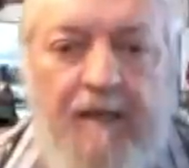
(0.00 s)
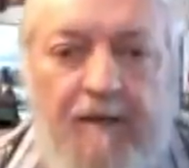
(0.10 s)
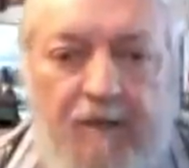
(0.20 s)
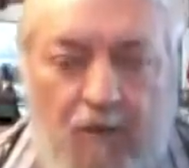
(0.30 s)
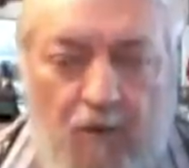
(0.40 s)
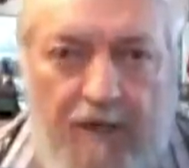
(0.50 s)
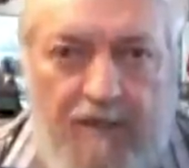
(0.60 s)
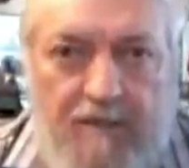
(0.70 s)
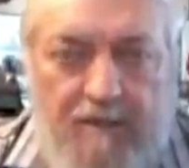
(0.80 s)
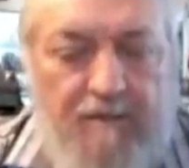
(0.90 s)
You
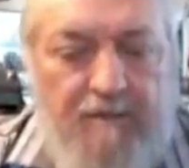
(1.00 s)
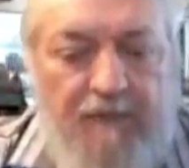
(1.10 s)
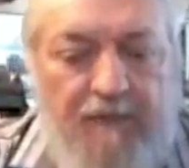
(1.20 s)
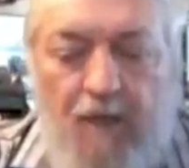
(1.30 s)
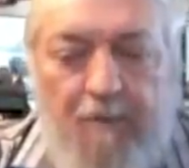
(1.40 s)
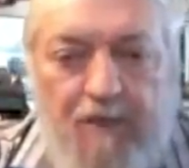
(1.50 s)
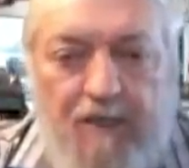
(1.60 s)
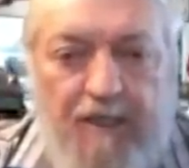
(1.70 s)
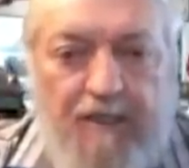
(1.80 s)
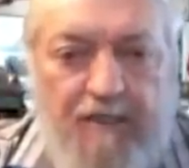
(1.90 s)
always, every opportunity is